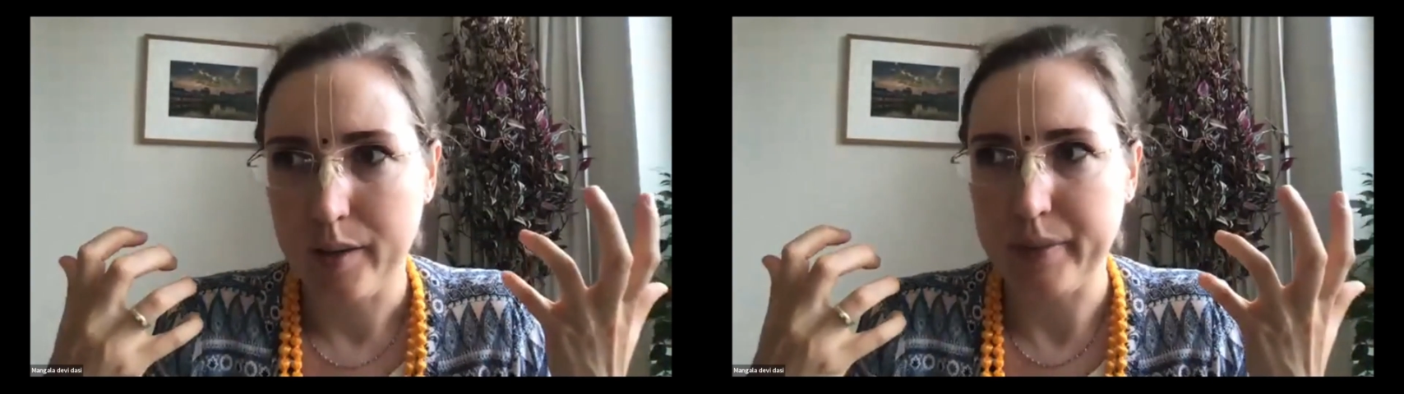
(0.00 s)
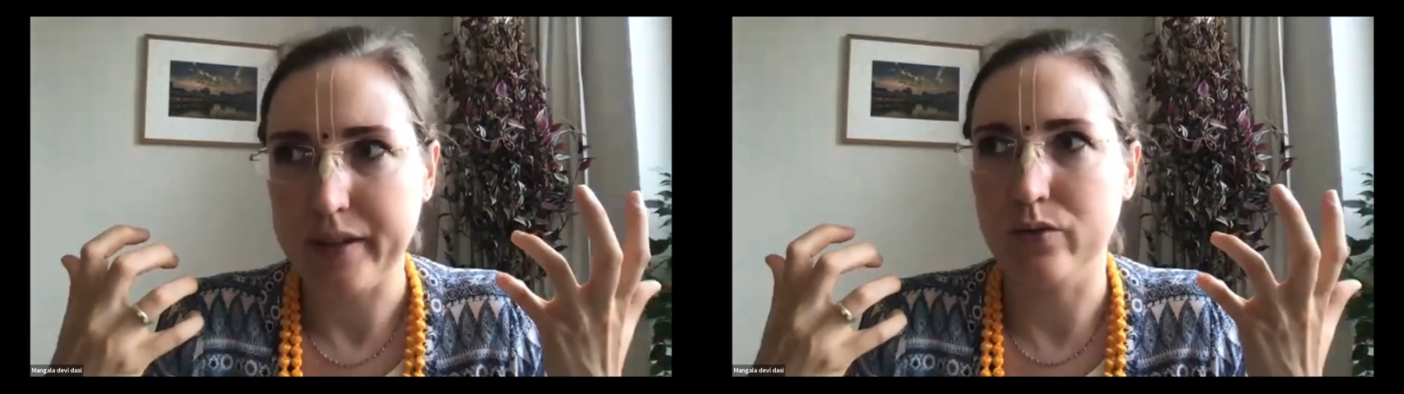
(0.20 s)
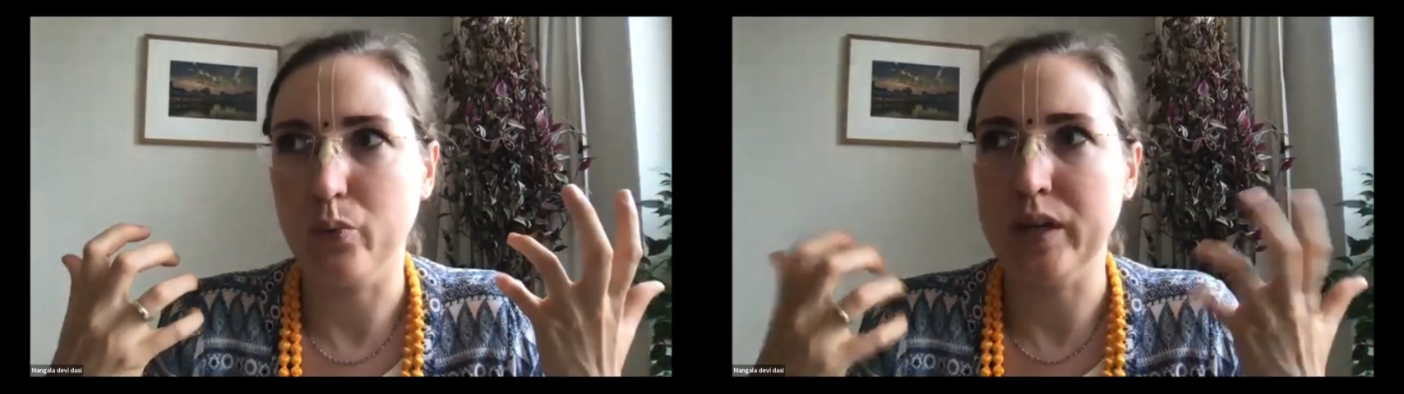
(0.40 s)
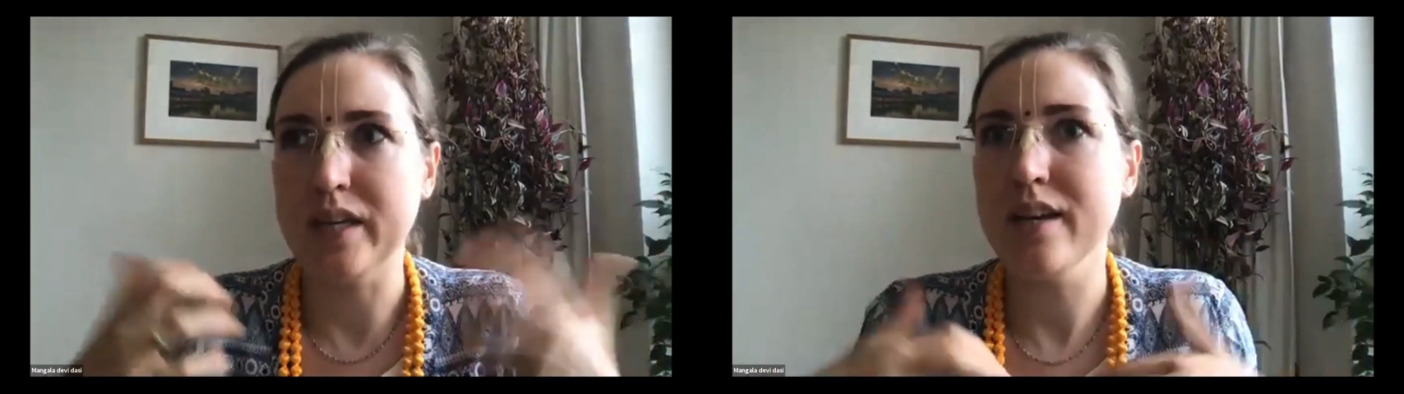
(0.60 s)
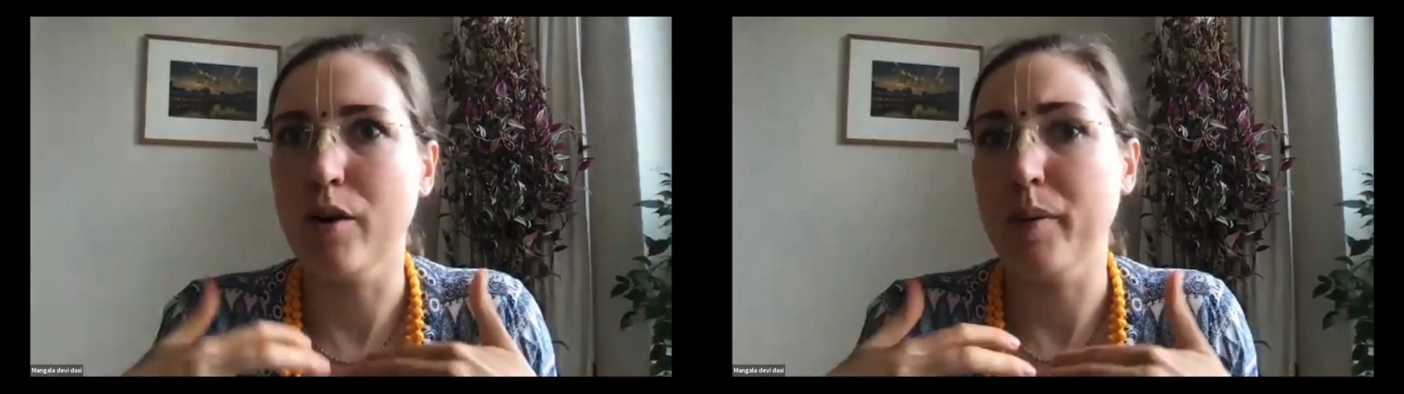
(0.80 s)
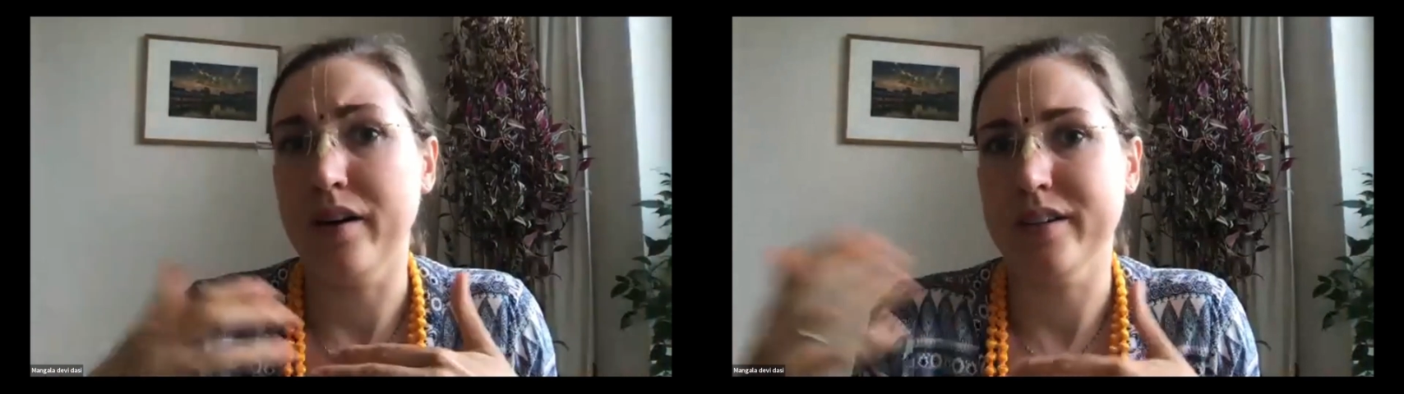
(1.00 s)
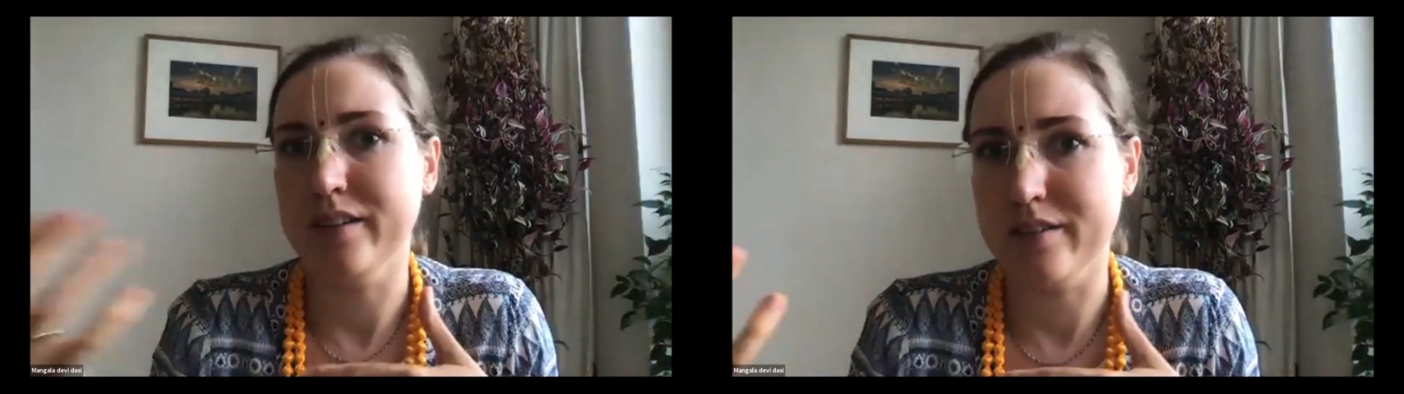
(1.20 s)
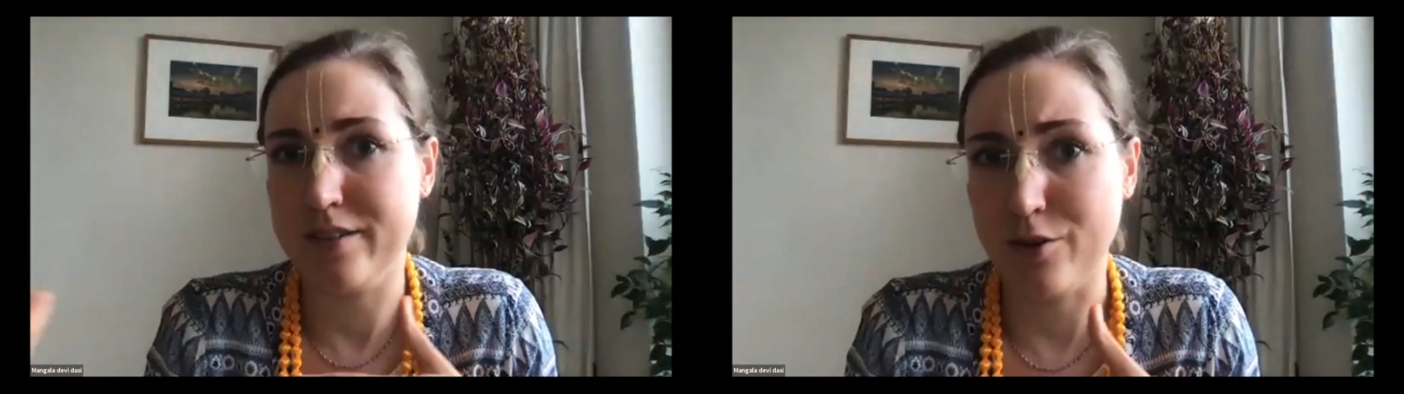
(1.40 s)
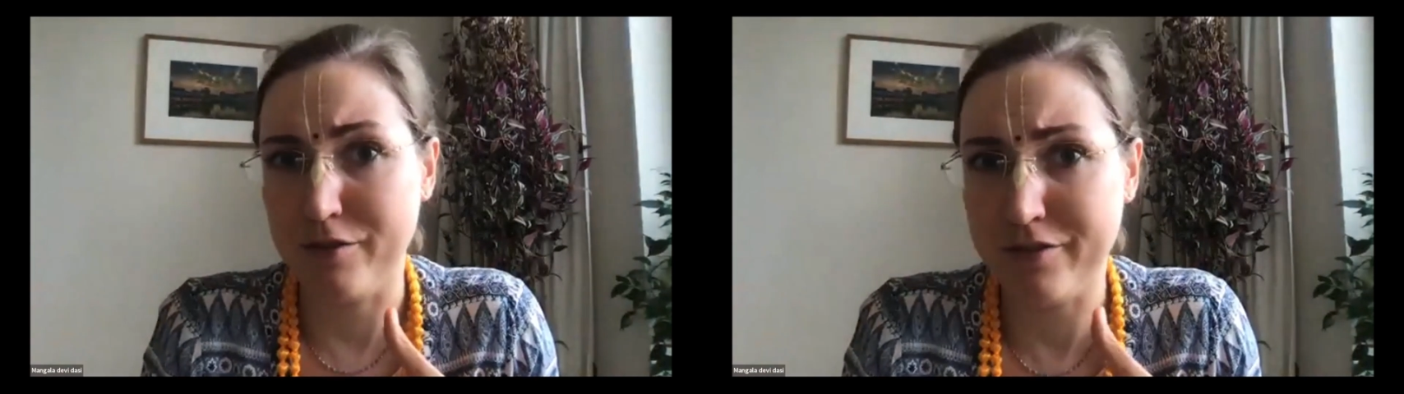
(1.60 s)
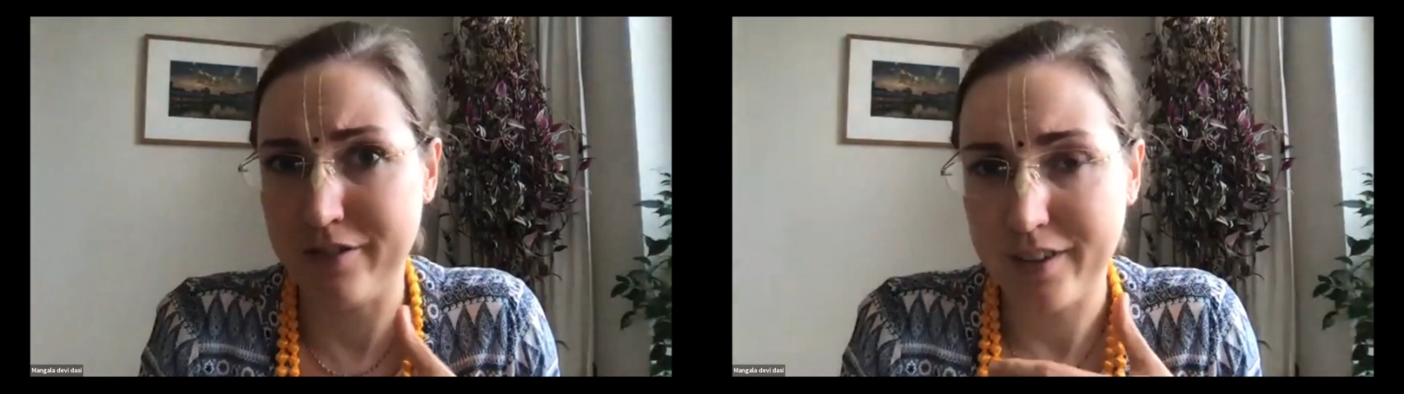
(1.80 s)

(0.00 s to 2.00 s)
because we need our body to serve